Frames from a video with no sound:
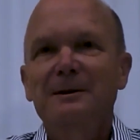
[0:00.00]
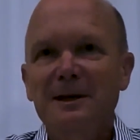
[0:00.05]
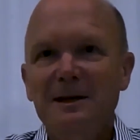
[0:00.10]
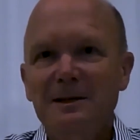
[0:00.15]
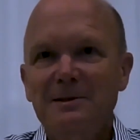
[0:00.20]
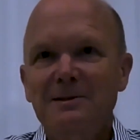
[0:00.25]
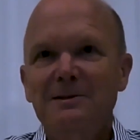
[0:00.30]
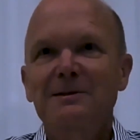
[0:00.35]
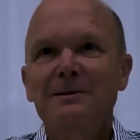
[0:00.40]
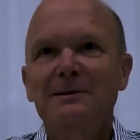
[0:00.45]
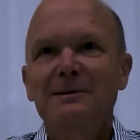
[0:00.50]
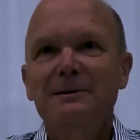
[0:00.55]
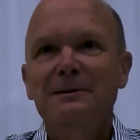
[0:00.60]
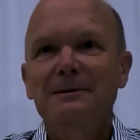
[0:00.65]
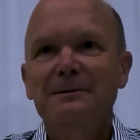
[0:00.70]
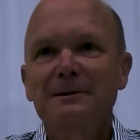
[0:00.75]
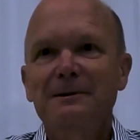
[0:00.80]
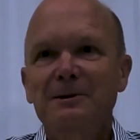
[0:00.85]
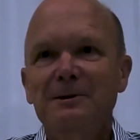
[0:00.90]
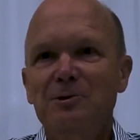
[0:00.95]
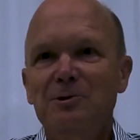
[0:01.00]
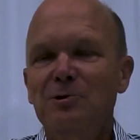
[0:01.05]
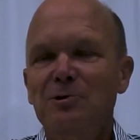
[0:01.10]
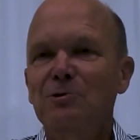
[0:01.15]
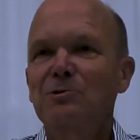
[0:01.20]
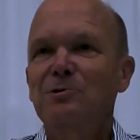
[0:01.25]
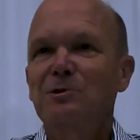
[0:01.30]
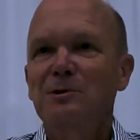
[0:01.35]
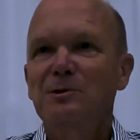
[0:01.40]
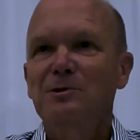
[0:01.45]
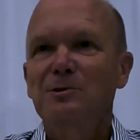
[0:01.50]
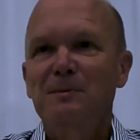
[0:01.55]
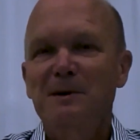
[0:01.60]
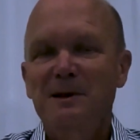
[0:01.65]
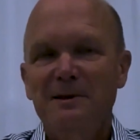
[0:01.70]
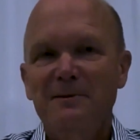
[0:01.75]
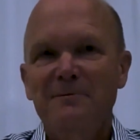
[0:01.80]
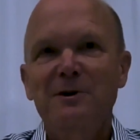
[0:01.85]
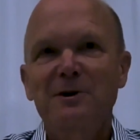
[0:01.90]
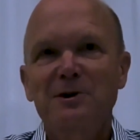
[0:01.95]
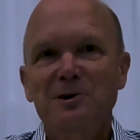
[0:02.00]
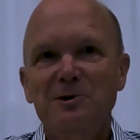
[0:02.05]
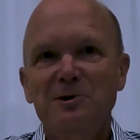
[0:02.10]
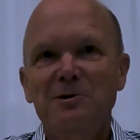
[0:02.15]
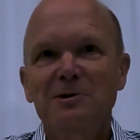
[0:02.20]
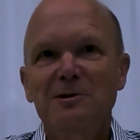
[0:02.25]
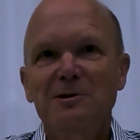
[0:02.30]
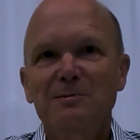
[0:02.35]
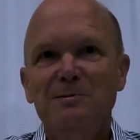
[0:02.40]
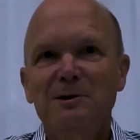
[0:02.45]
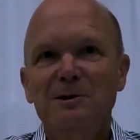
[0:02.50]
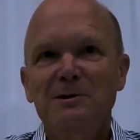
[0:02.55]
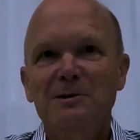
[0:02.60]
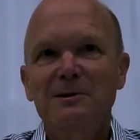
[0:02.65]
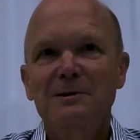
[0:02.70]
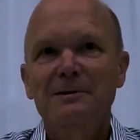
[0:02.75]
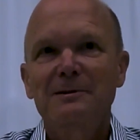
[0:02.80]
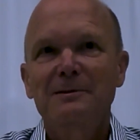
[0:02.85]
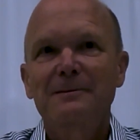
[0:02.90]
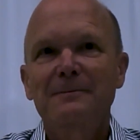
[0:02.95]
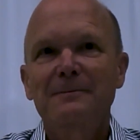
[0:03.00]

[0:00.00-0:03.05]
get introduced to many functions. But